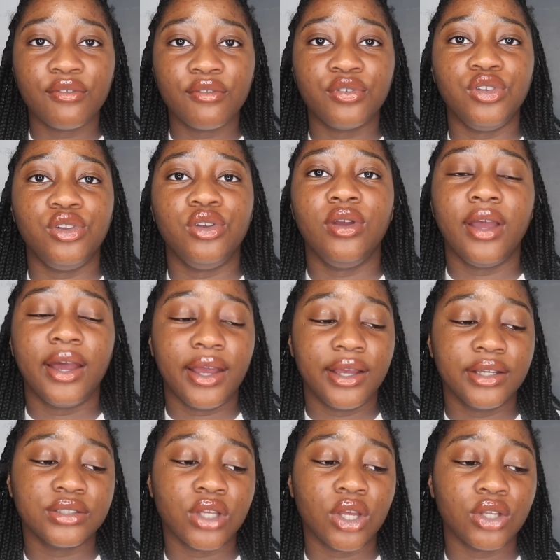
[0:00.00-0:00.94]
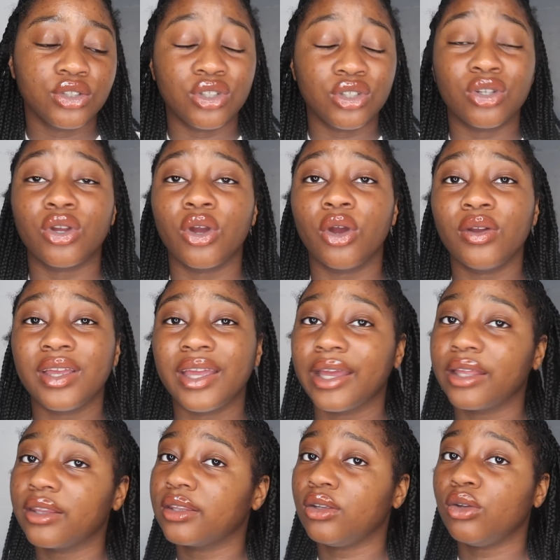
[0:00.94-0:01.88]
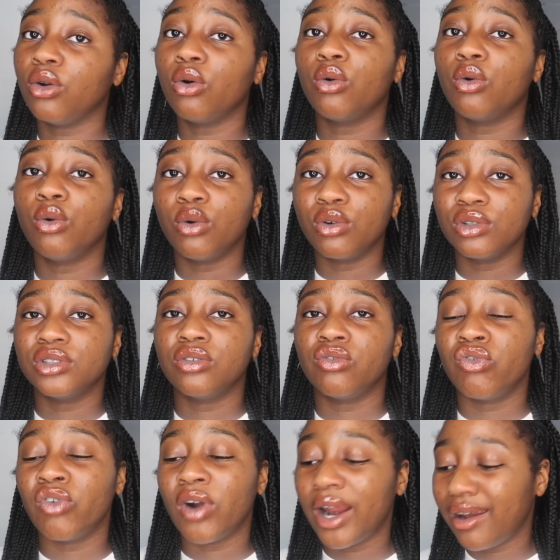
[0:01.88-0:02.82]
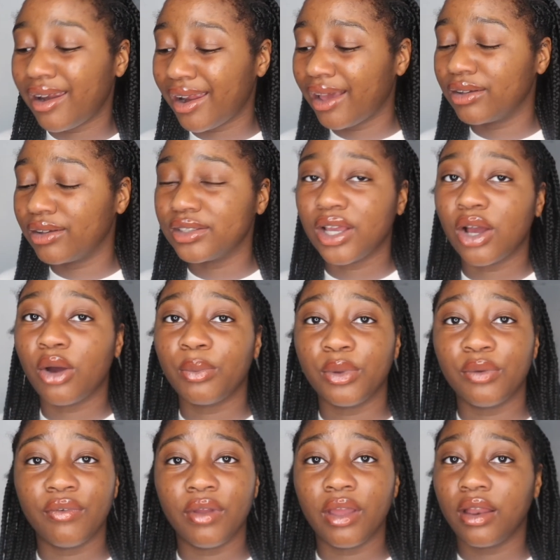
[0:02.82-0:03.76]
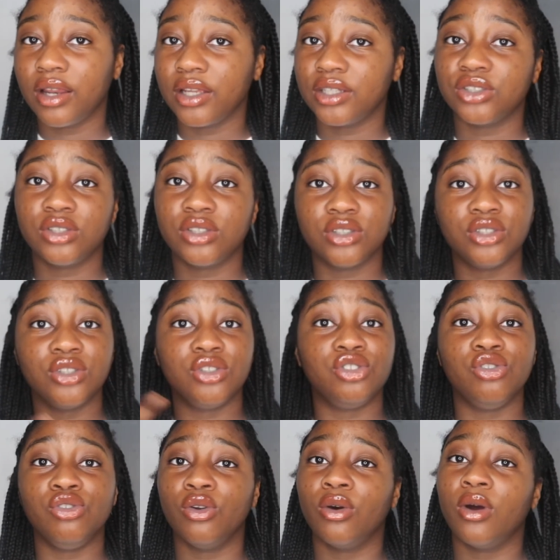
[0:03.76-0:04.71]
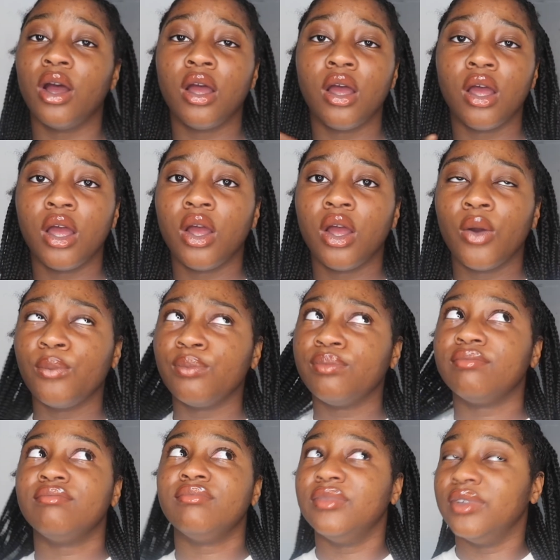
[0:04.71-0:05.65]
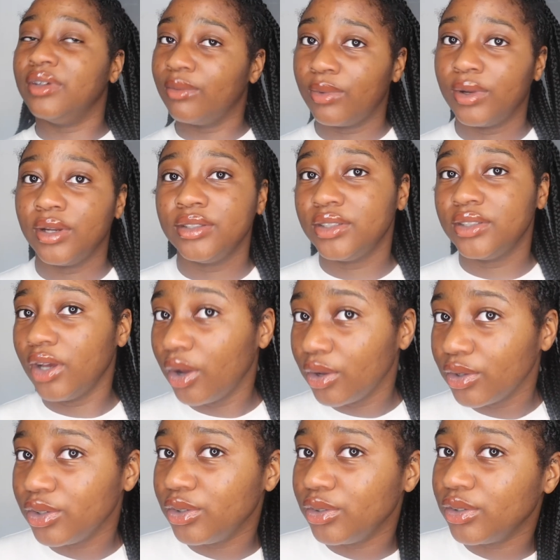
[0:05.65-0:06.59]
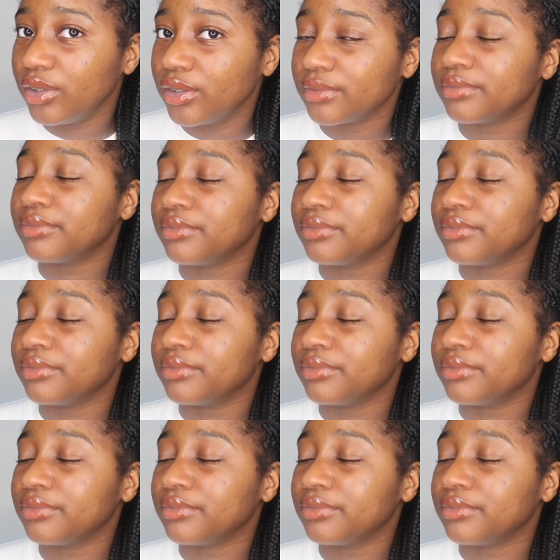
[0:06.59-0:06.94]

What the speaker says: for you guys to go get your course right now to help you with English, because you do not, when I tell you,